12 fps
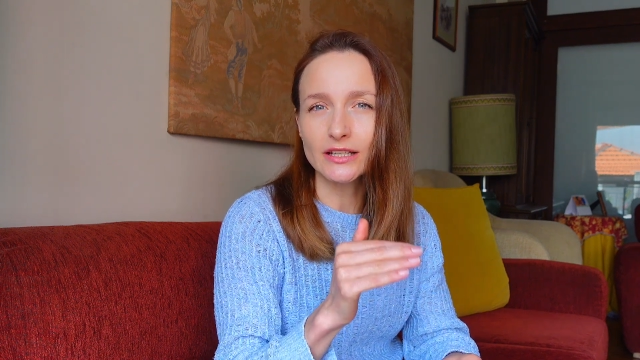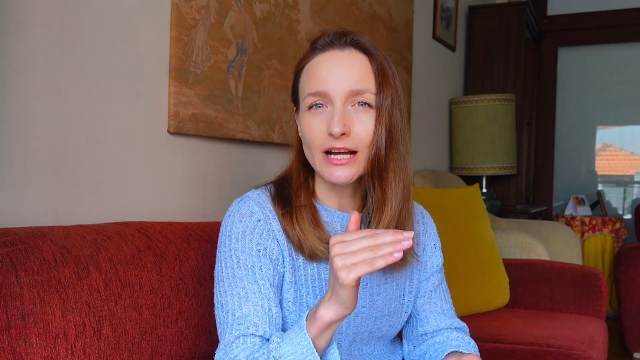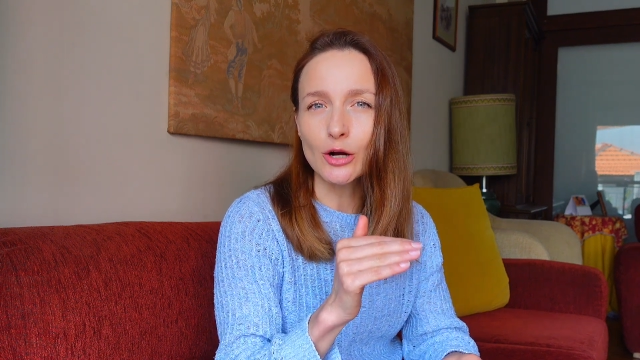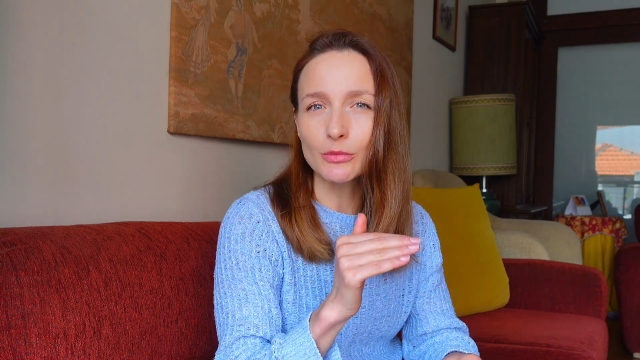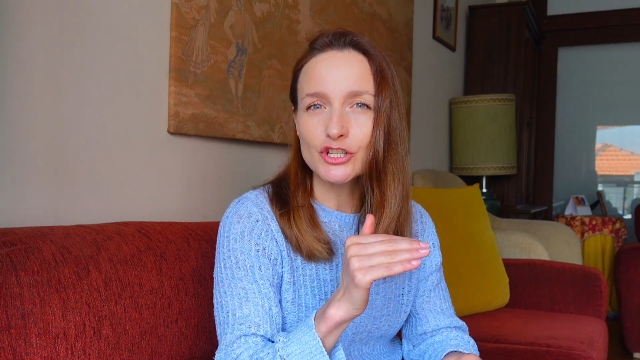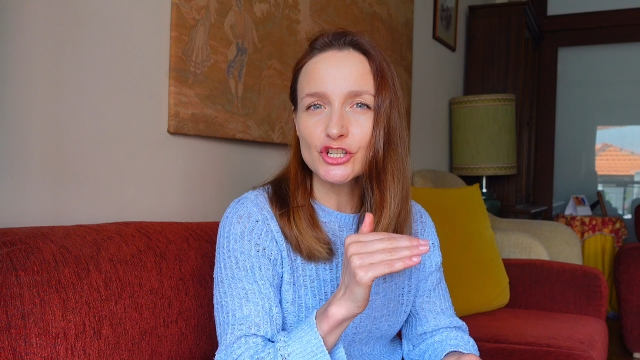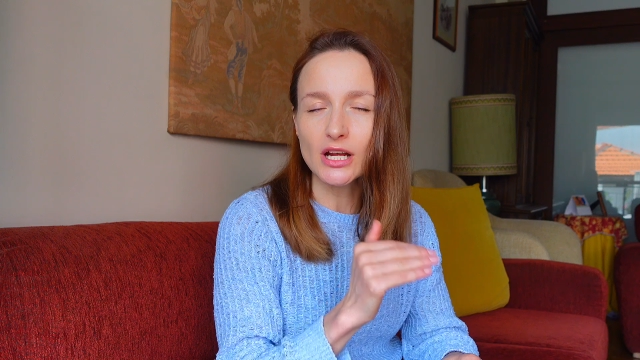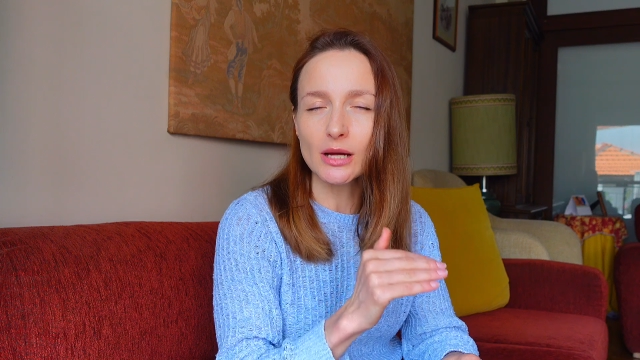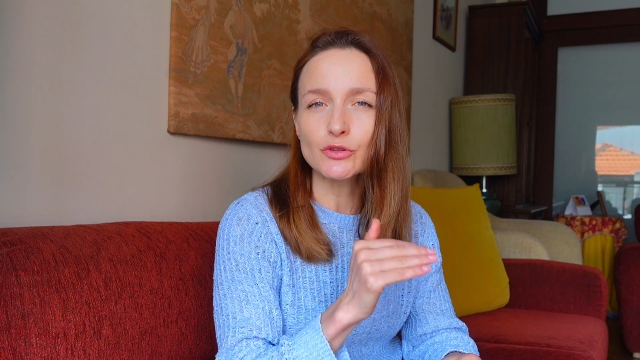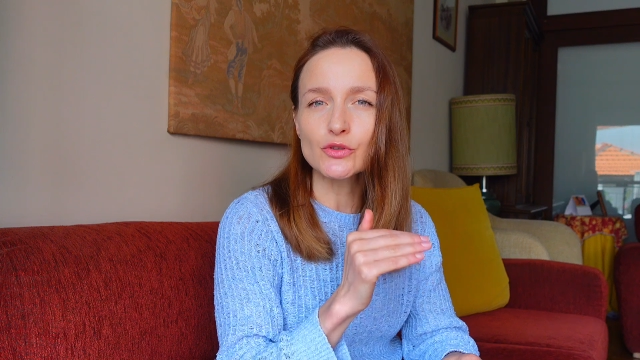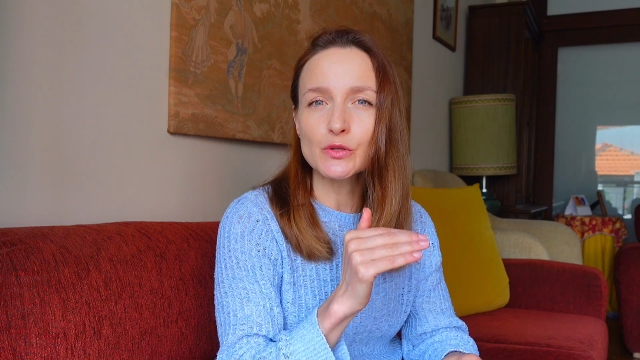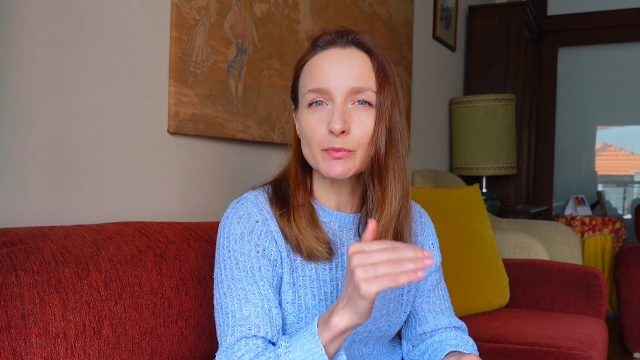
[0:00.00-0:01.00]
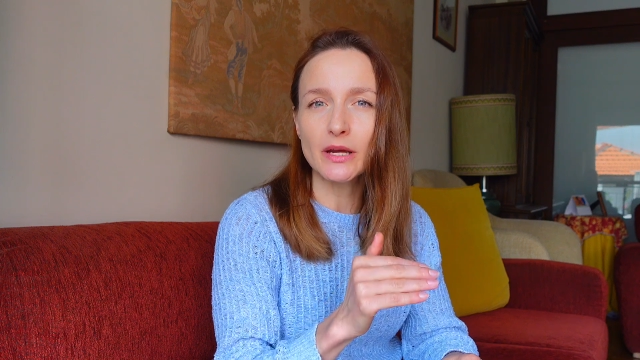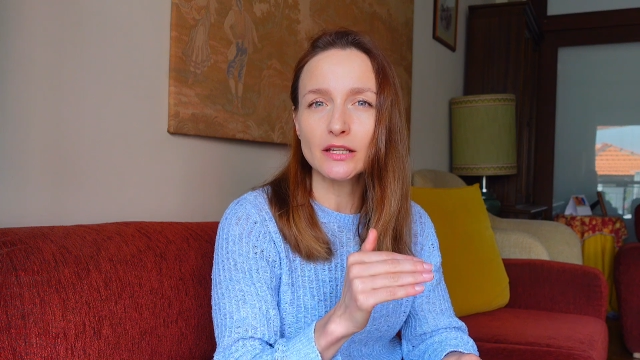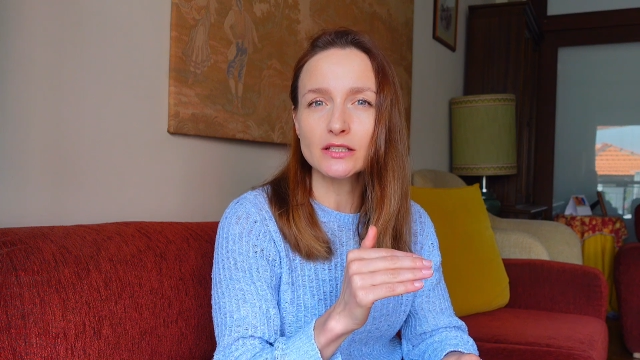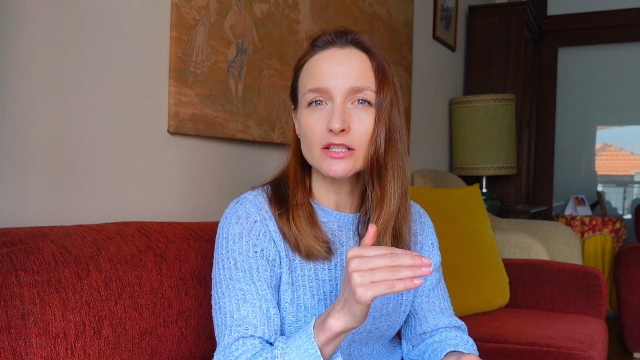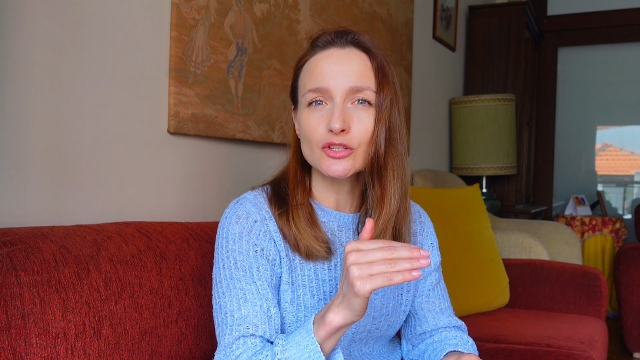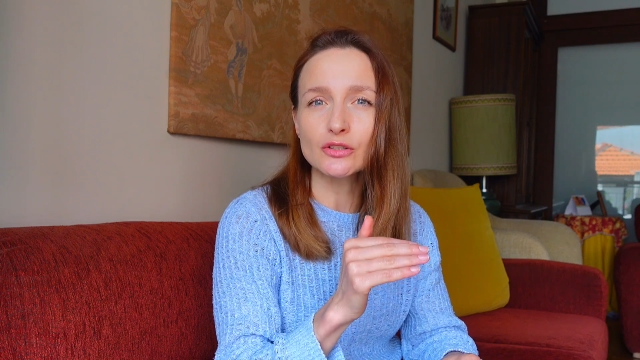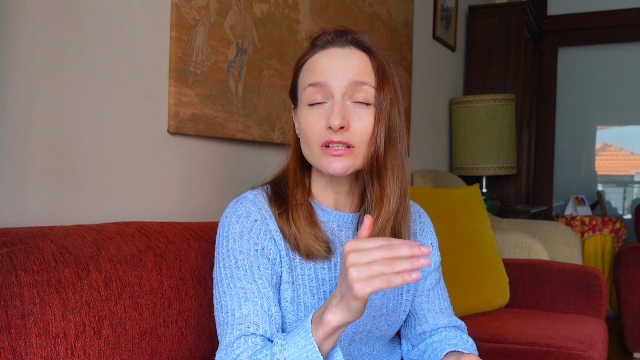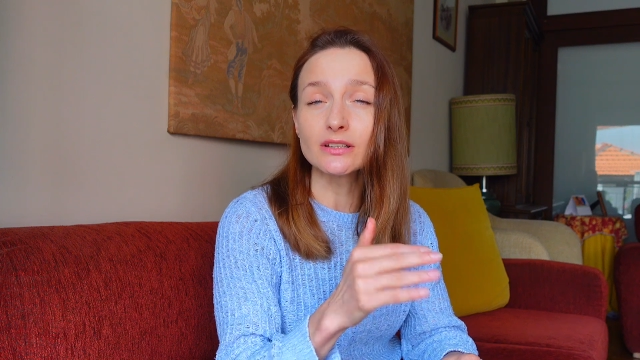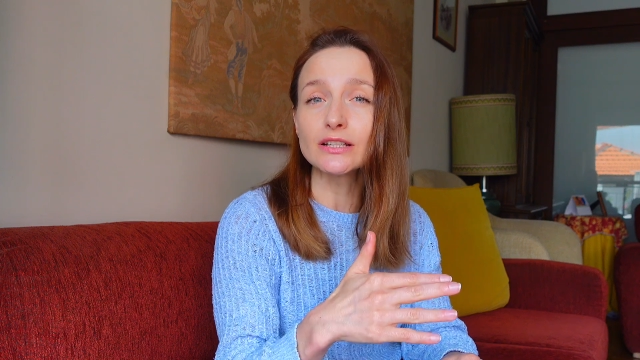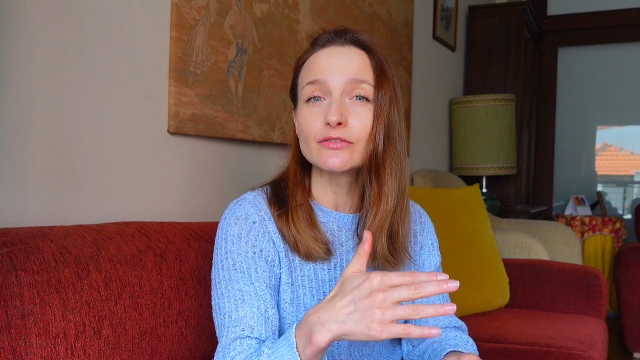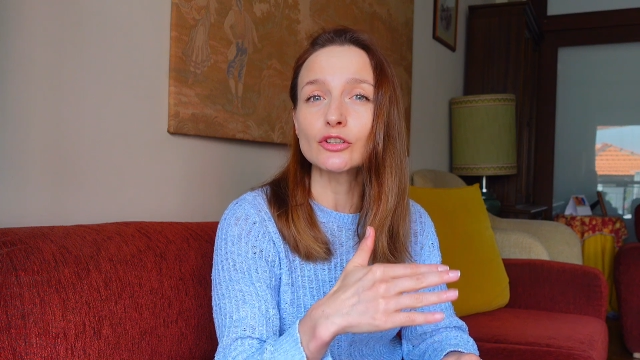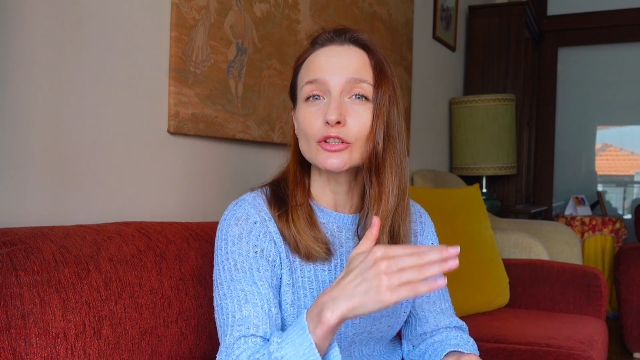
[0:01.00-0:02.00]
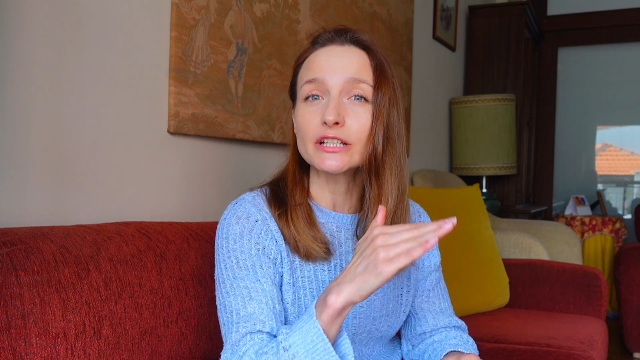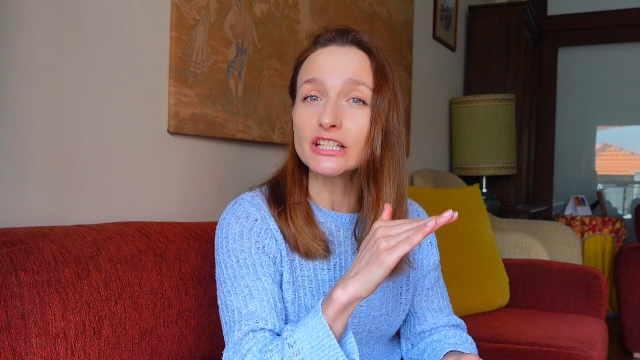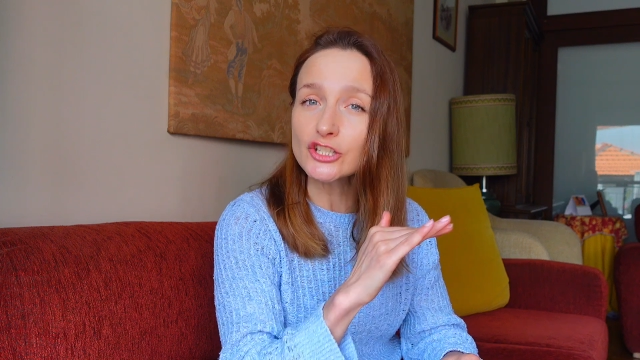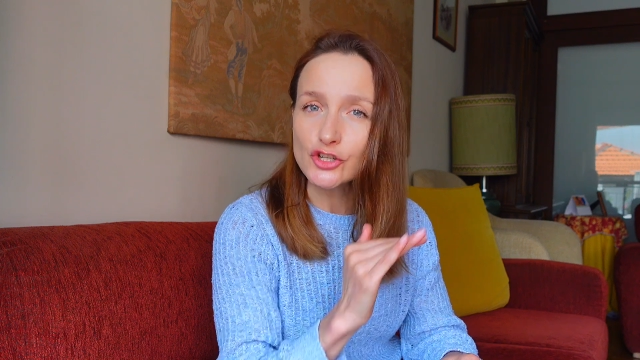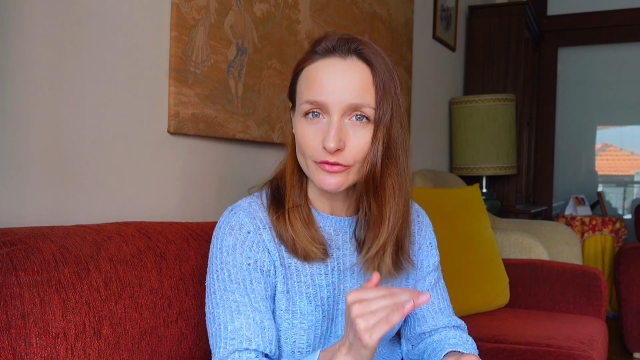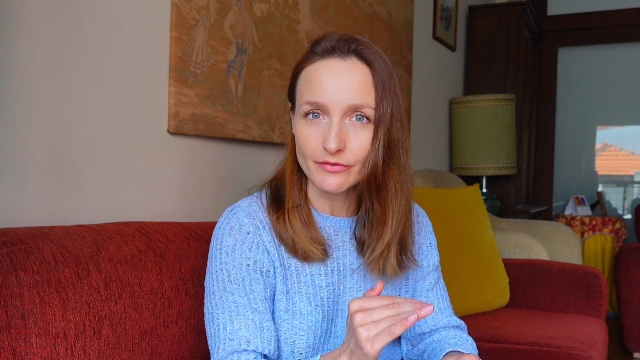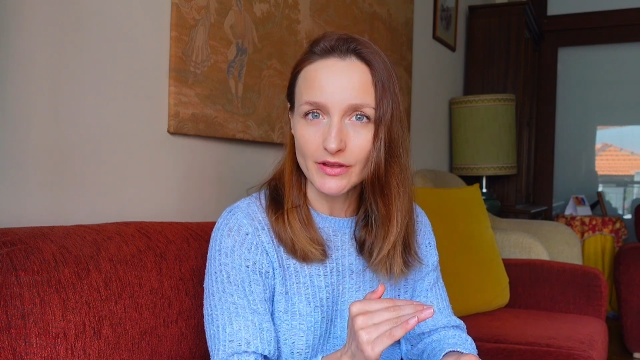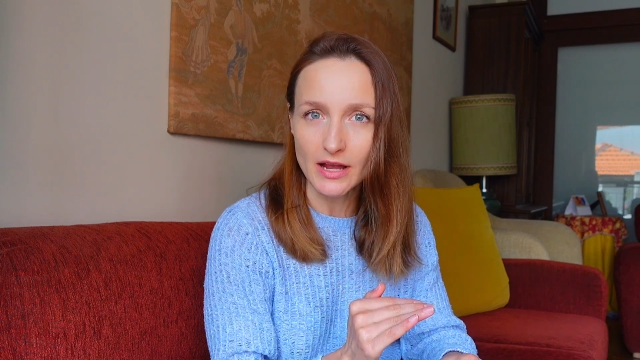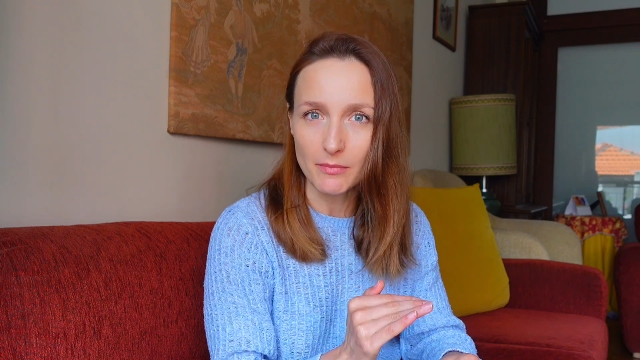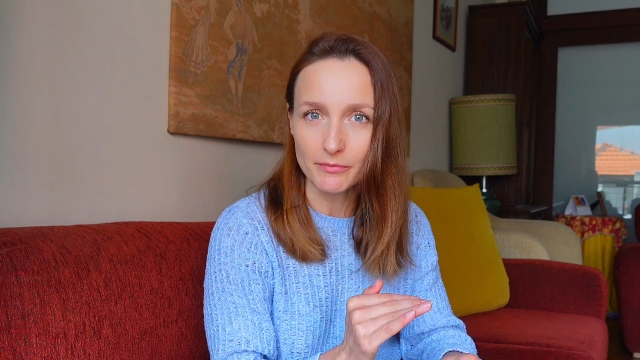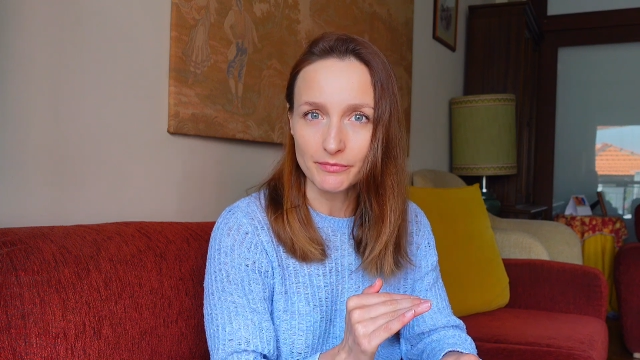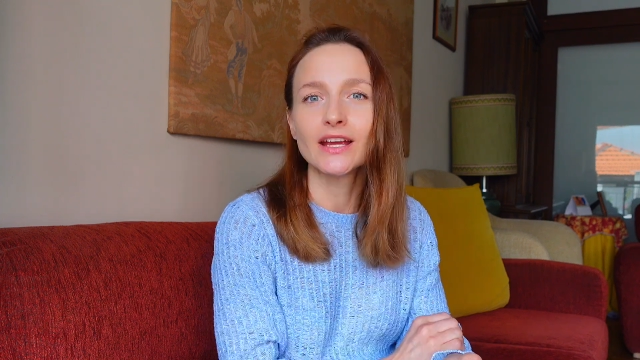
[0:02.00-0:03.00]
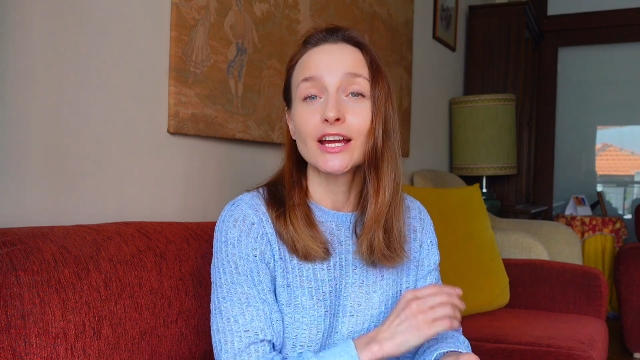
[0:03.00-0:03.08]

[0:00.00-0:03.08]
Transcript: how much time you spend to deliver each of them.